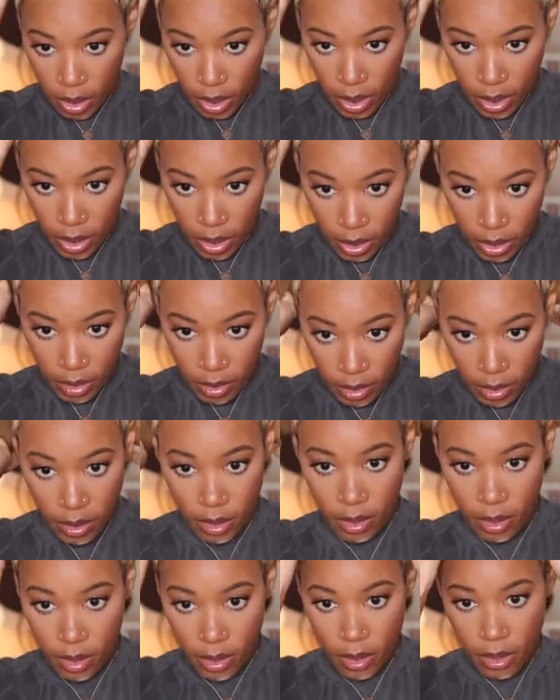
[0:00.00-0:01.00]
and
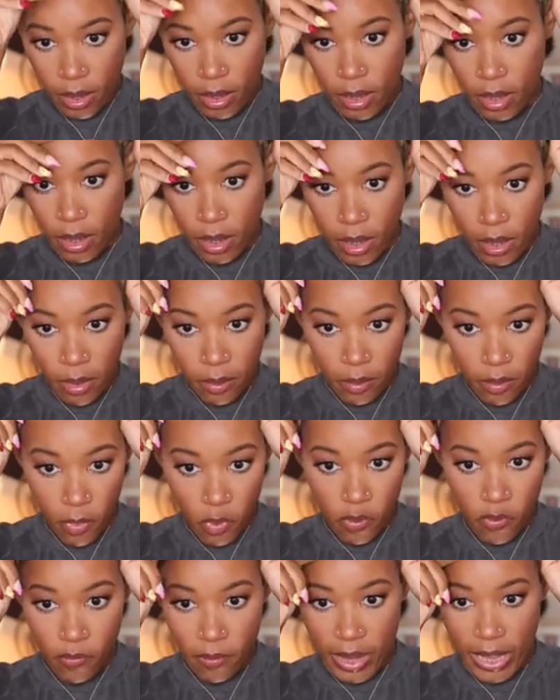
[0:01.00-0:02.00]

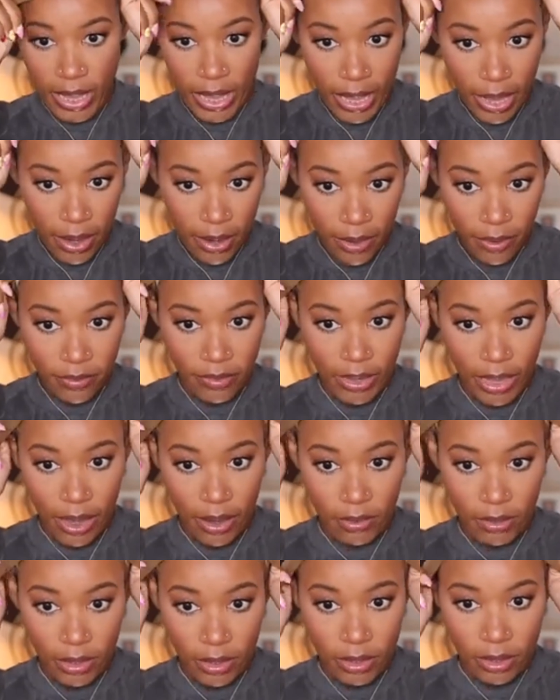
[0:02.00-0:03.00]
move my hairs
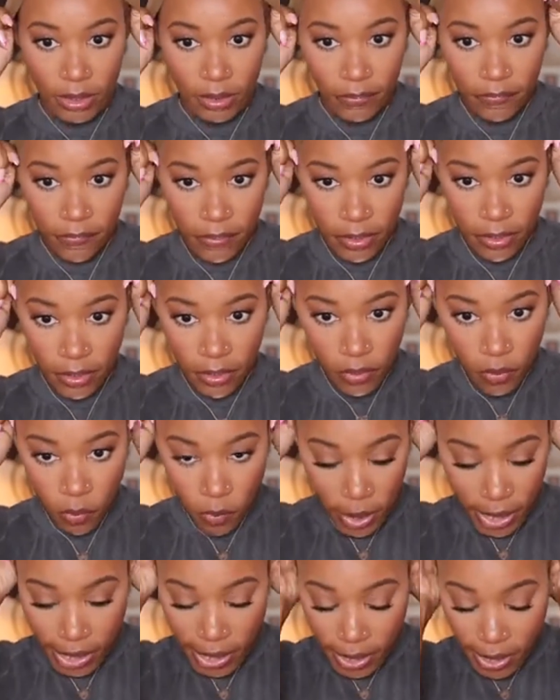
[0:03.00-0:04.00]
out of the
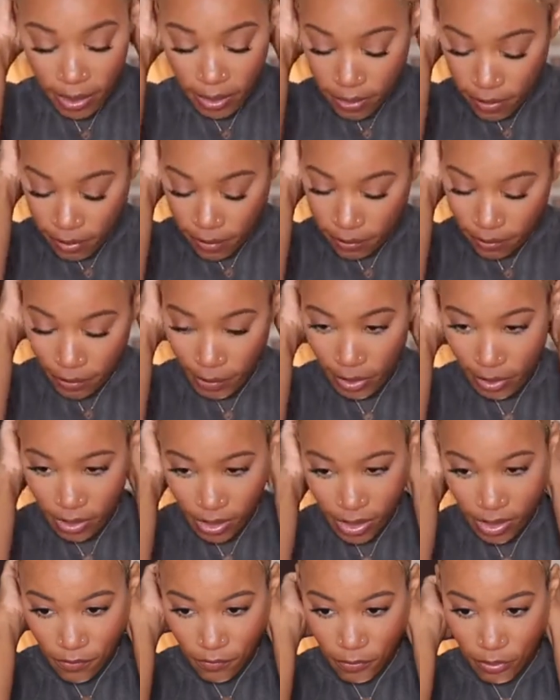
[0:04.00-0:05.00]
way,
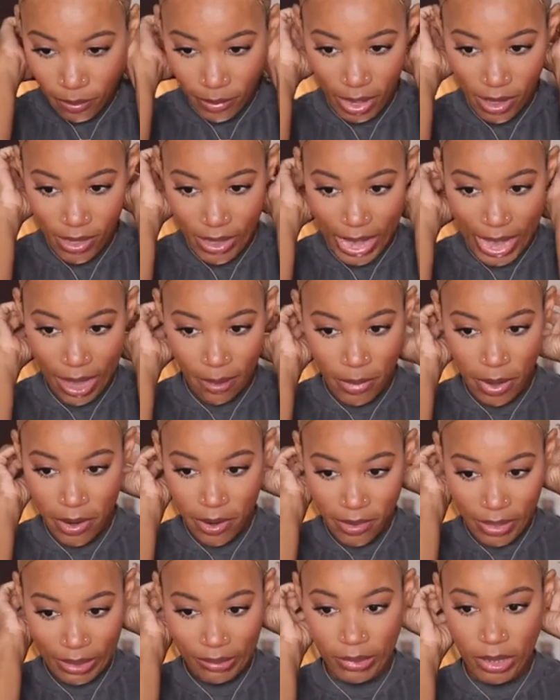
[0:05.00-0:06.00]
except for my
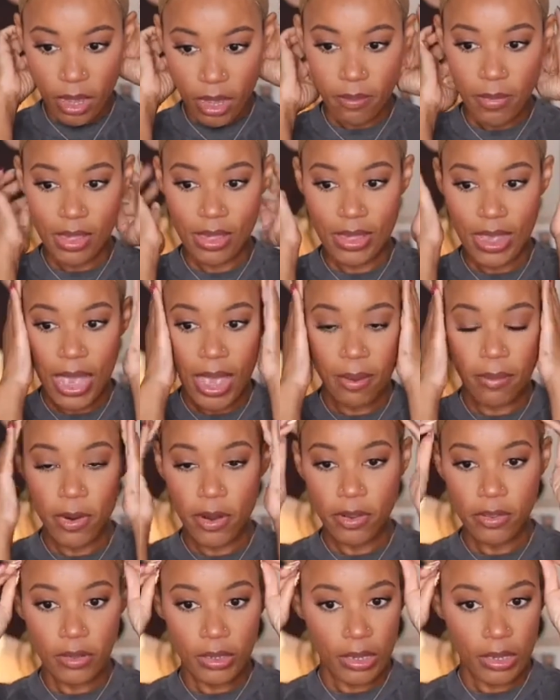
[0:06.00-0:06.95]
sideburns. I'll leave my sideburns